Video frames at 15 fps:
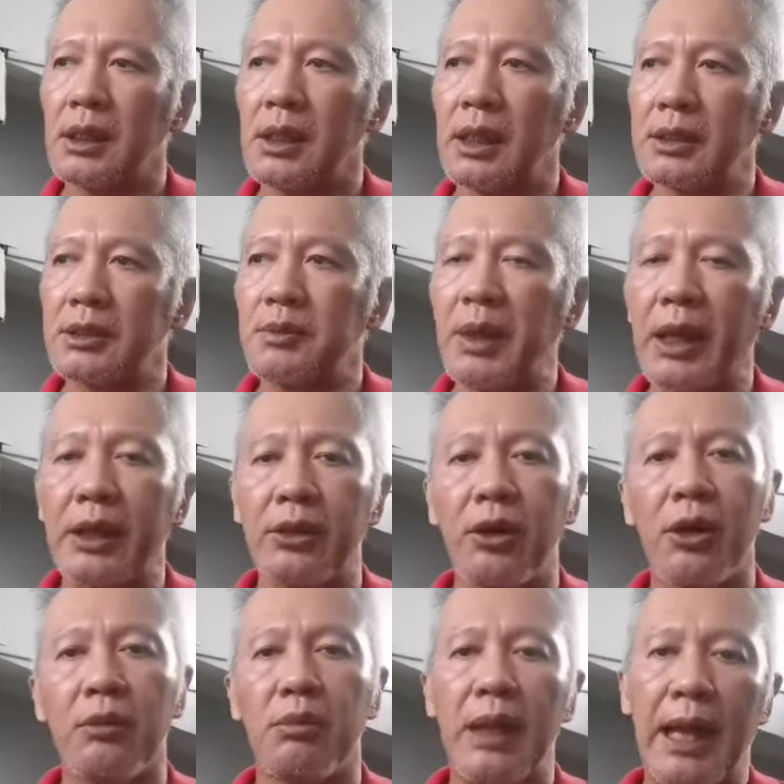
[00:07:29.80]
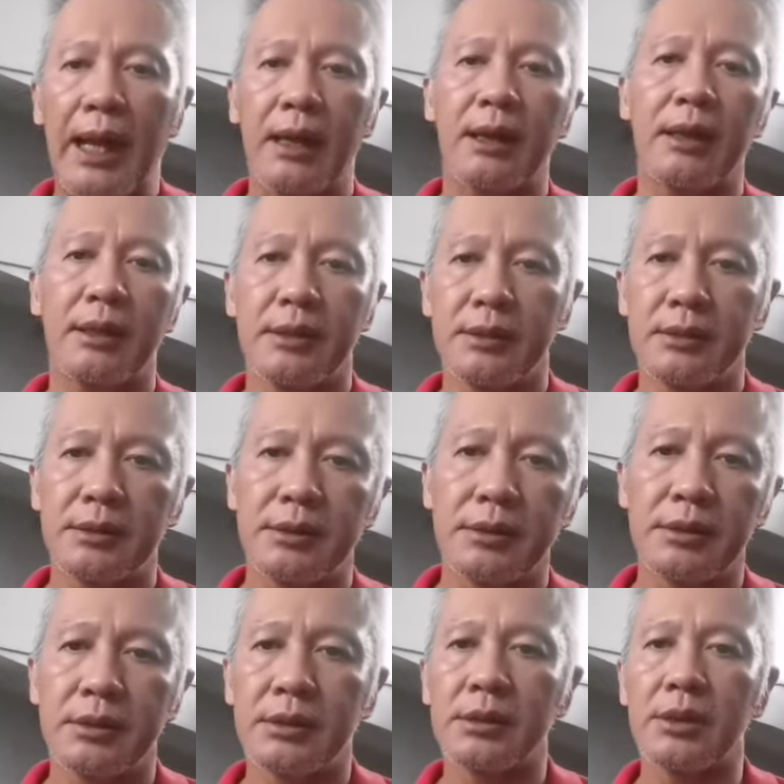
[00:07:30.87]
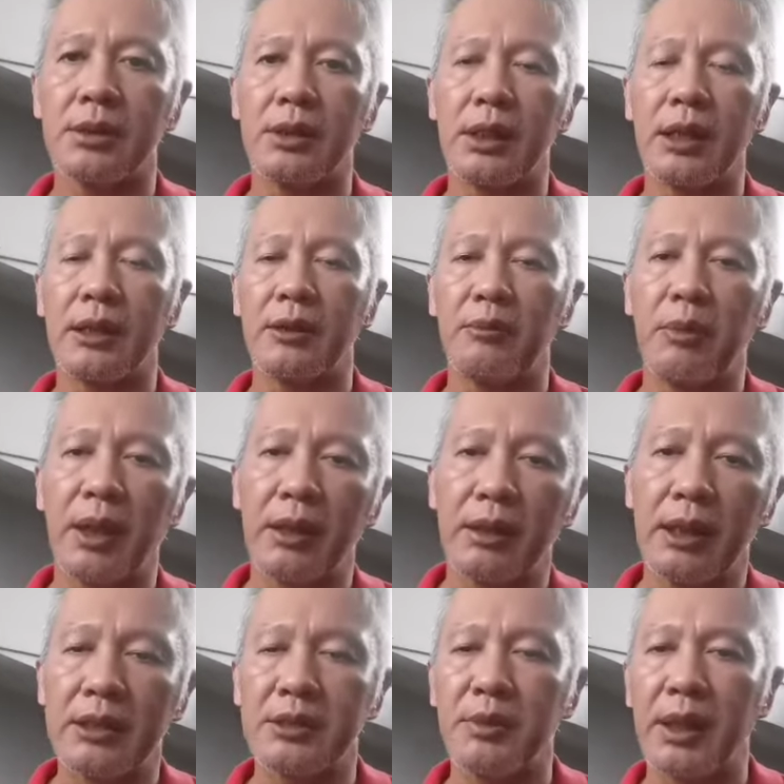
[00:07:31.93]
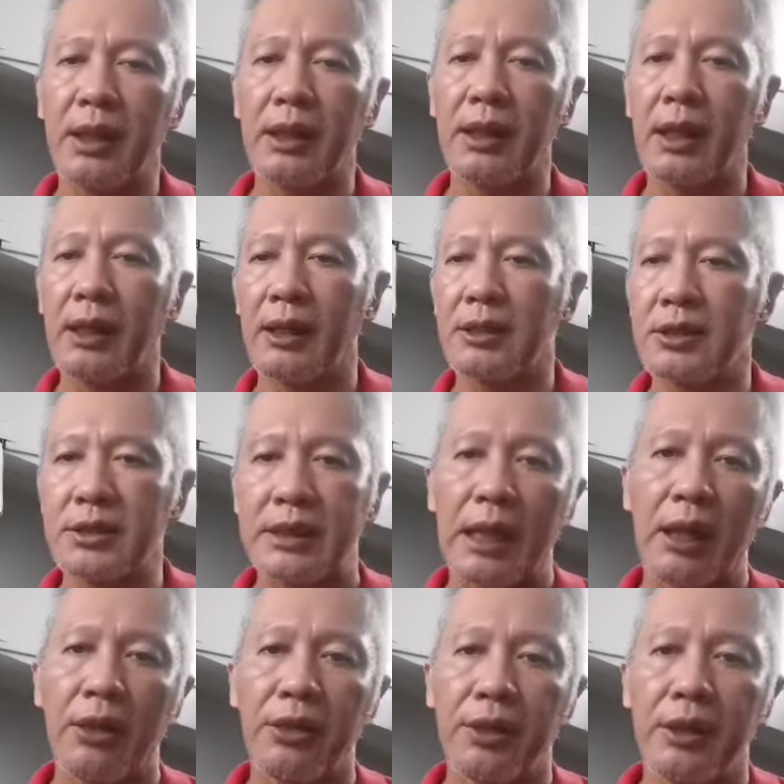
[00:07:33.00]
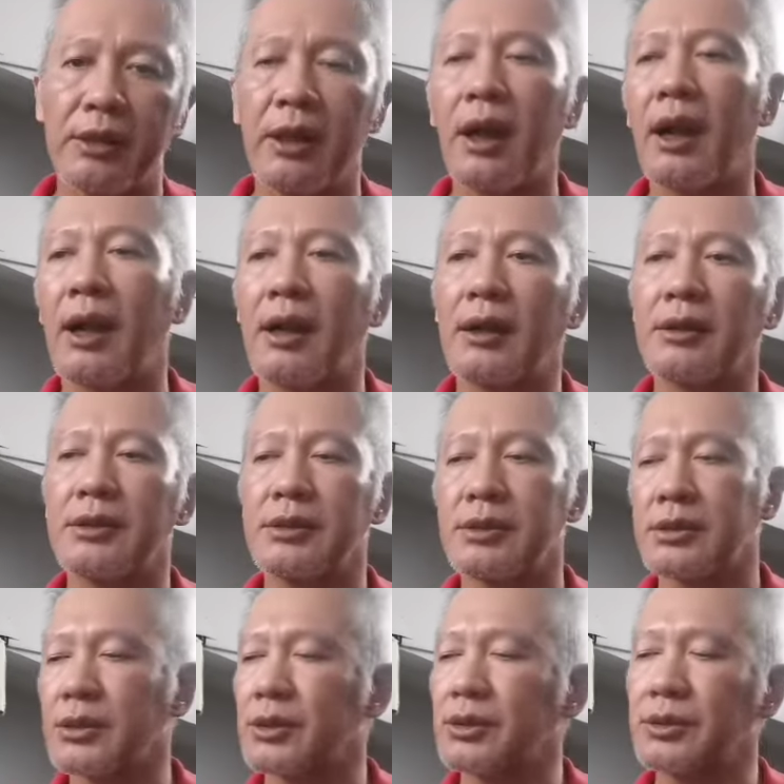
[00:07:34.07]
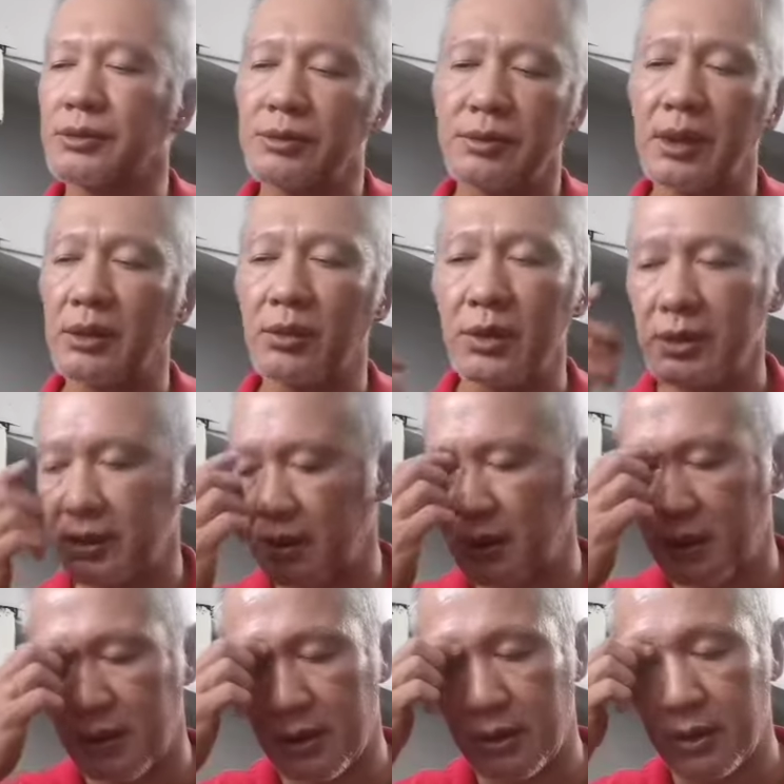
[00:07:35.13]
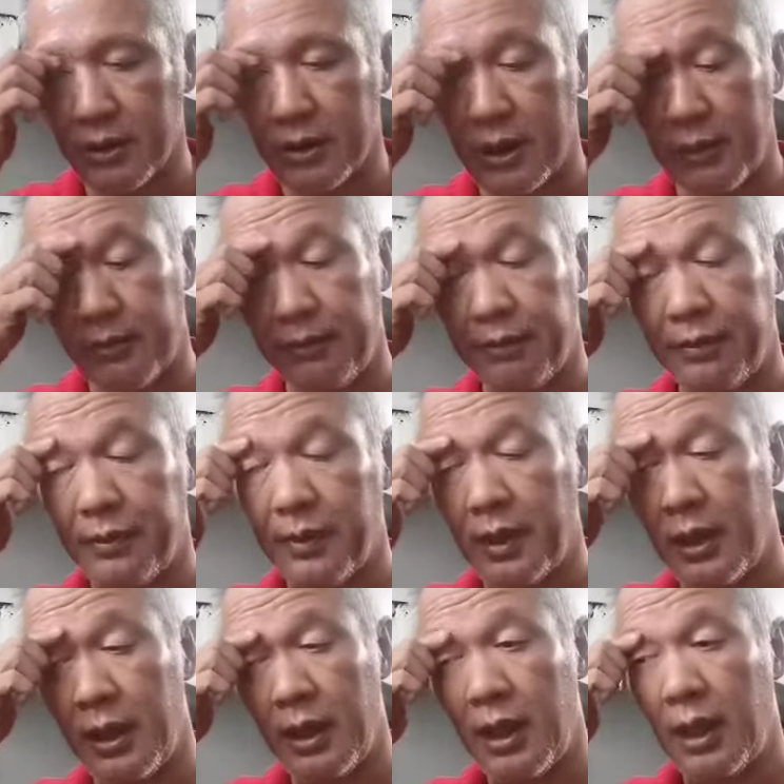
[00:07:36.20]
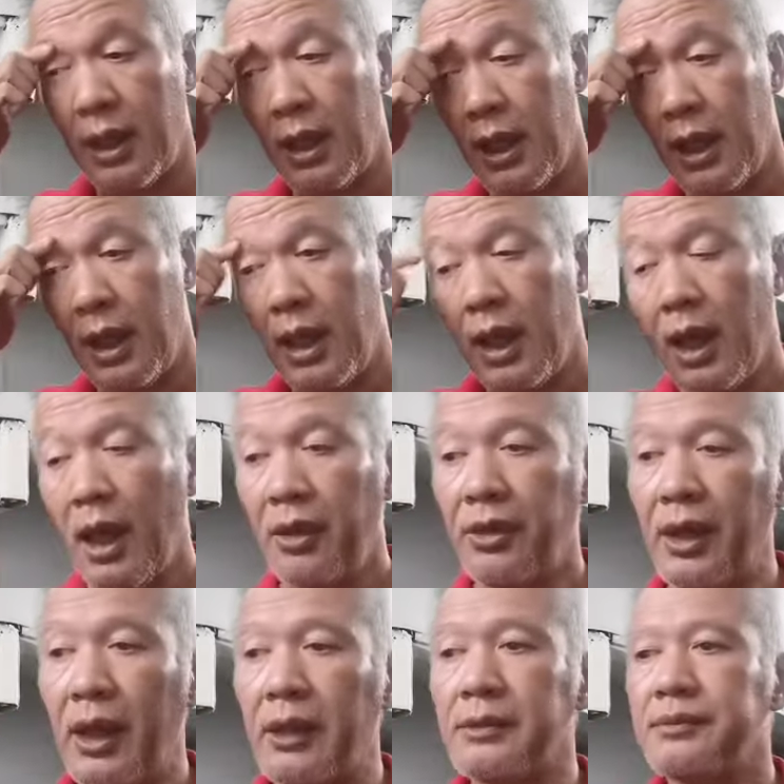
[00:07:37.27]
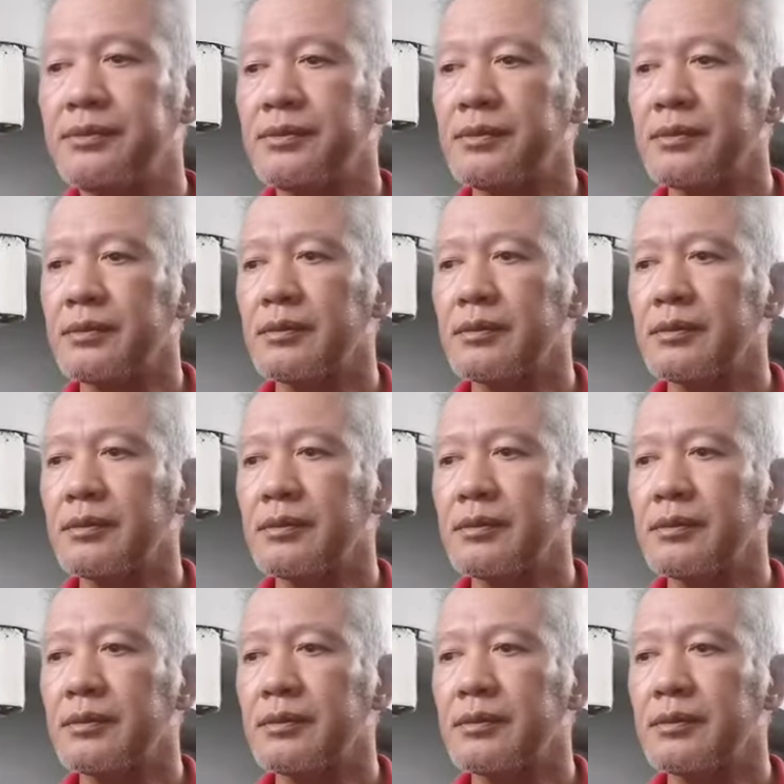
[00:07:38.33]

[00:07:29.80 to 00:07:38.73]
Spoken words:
let's make it all black. So let's make it like a stealth guitar. So that was the concept. And then